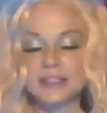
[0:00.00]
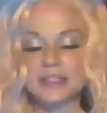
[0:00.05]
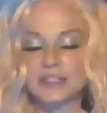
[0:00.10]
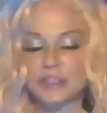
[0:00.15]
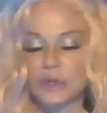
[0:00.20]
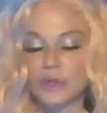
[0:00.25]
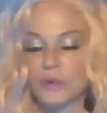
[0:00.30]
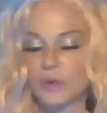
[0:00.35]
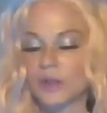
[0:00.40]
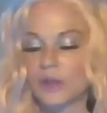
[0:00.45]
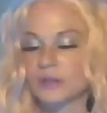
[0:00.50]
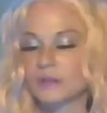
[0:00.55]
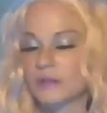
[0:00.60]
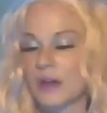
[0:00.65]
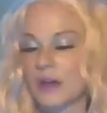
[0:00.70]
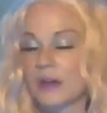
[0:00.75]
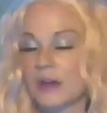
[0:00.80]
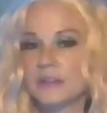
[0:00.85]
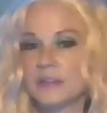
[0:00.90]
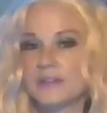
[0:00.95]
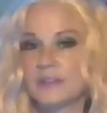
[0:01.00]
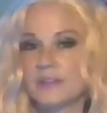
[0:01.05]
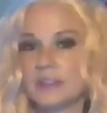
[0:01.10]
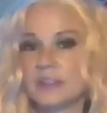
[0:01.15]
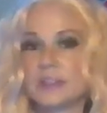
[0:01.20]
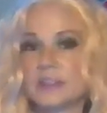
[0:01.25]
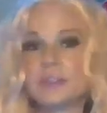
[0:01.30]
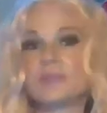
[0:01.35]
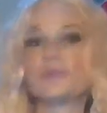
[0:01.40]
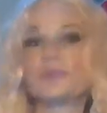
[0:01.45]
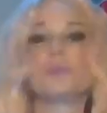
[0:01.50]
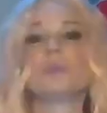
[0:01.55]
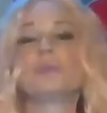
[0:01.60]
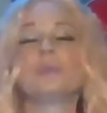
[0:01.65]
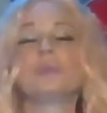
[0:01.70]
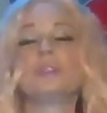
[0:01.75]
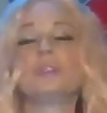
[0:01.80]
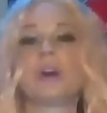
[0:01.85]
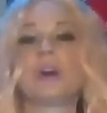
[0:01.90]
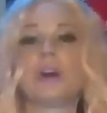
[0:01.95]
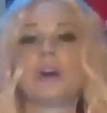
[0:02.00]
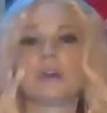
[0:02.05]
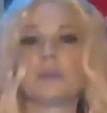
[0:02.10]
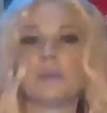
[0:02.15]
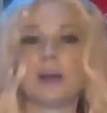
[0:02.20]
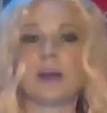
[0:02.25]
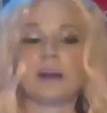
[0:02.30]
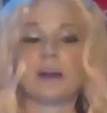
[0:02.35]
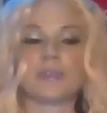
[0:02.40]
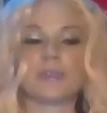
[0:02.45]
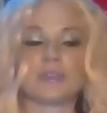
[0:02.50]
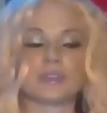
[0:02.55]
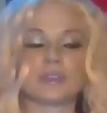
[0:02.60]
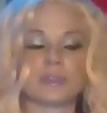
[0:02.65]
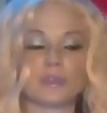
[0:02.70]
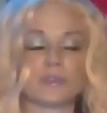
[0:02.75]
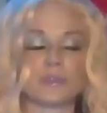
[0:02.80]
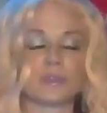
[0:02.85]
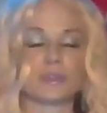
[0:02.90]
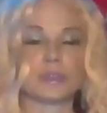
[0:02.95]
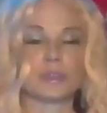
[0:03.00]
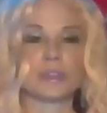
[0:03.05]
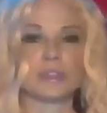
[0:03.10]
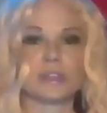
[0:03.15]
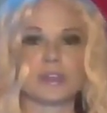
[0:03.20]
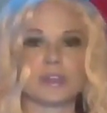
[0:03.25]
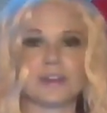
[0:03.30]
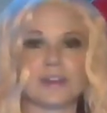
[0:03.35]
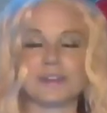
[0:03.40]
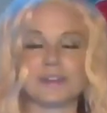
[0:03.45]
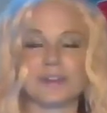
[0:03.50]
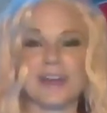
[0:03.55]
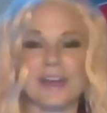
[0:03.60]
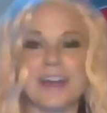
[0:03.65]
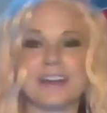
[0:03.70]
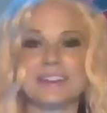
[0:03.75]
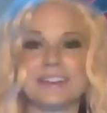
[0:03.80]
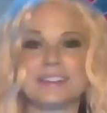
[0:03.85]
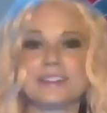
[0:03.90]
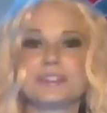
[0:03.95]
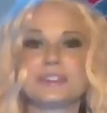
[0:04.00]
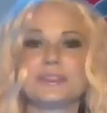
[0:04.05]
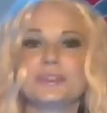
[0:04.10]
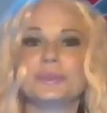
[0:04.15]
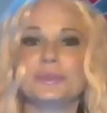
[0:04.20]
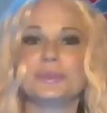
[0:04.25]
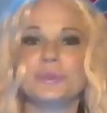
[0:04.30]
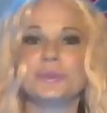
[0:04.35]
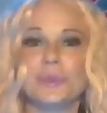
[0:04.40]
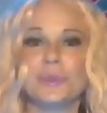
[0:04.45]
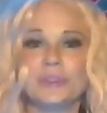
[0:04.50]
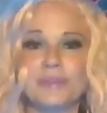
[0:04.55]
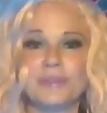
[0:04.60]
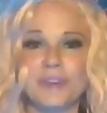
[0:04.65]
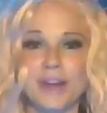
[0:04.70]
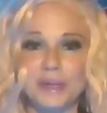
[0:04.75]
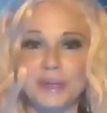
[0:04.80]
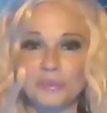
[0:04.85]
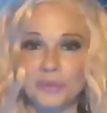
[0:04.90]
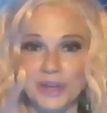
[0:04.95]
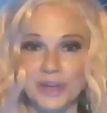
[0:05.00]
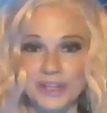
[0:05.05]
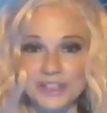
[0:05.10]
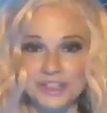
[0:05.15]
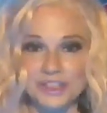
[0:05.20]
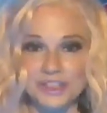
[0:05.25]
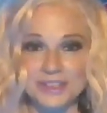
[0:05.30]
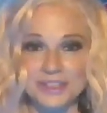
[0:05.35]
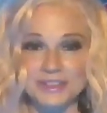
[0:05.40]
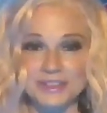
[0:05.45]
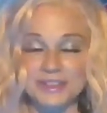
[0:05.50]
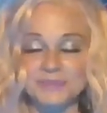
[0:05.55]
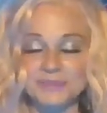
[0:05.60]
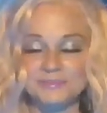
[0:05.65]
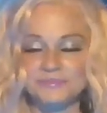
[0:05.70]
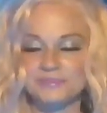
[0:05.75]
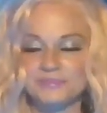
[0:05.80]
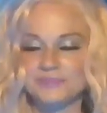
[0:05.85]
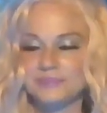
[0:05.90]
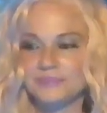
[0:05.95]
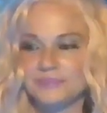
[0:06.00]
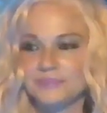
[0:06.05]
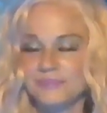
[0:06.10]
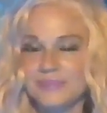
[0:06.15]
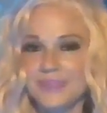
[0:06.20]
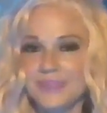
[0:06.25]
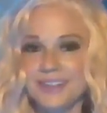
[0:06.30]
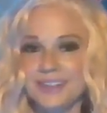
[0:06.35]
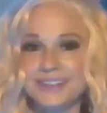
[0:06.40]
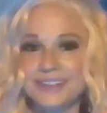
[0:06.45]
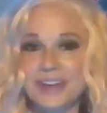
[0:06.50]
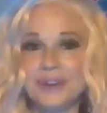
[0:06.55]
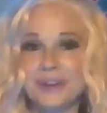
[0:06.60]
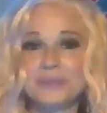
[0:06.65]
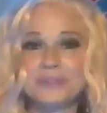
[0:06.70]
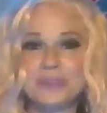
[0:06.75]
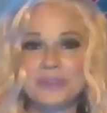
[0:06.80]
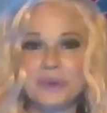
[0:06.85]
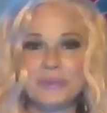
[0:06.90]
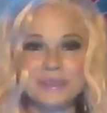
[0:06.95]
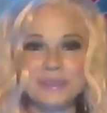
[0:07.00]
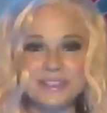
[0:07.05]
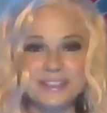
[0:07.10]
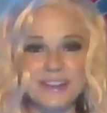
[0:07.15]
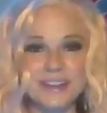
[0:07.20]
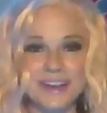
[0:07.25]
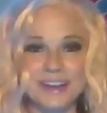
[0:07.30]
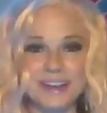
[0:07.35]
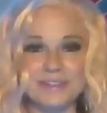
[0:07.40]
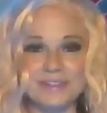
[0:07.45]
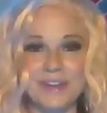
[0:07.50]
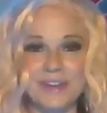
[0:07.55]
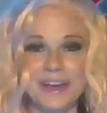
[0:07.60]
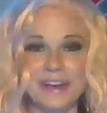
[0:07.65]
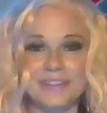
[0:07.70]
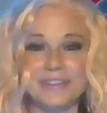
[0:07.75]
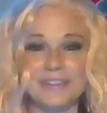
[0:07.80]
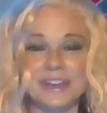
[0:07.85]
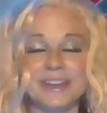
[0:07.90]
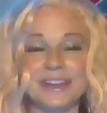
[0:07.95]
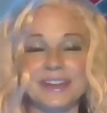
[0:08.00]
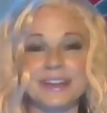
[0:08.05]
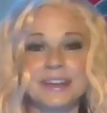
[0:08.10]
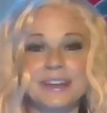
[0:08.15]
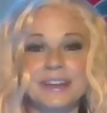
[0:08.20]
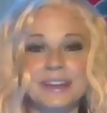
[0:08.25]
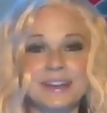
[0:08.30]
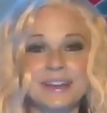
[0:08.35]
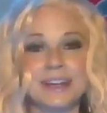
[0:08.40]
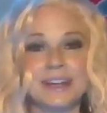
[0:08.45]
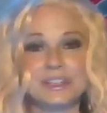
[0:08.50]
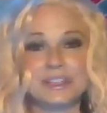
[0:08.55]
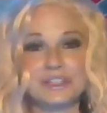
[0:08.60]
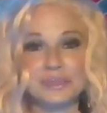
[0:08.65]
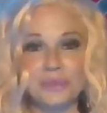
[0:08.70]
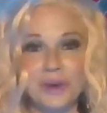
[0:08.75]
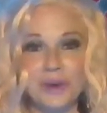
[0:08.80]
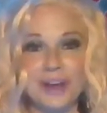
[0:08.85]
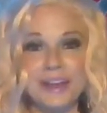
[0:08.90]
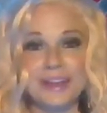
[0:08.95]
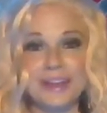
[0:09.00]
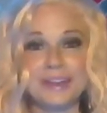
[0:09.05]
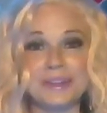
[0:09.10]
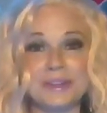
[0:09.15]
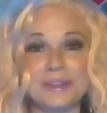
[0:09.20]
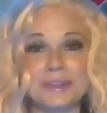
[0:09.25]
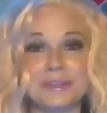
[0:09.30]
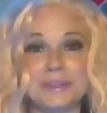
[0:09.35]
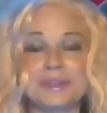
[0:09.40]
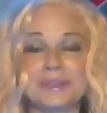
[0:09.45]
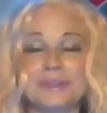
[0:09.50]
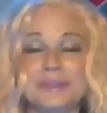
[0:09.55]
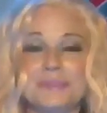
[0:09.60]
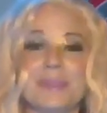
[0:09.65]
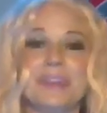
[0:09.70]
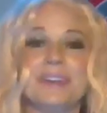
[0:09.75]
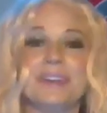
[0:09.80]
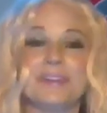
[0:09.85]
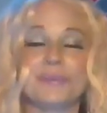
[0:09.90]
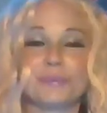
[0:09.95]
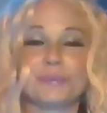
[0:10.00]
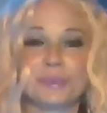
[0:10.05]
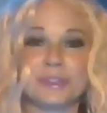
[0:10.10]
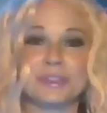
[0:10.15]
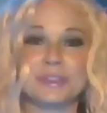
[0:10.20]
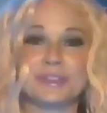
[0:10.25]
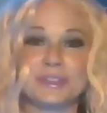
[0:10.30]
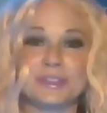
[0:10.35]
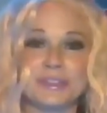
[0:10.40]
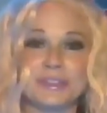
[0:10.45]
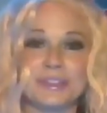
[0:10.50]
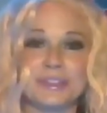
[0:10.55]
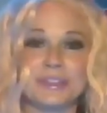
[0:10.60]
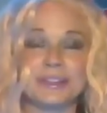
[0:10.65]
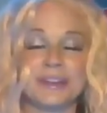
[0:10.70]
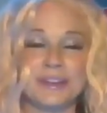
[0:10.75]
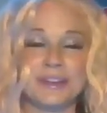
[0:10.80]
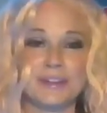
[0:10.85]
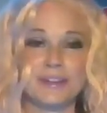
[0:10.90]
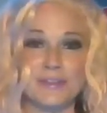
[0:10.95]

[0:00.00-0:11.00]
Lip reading: So a lot of this, when we talk about the soul star chakra, has to do with vibrations. Now, I was hoping to kind of have like a triangle and make a really good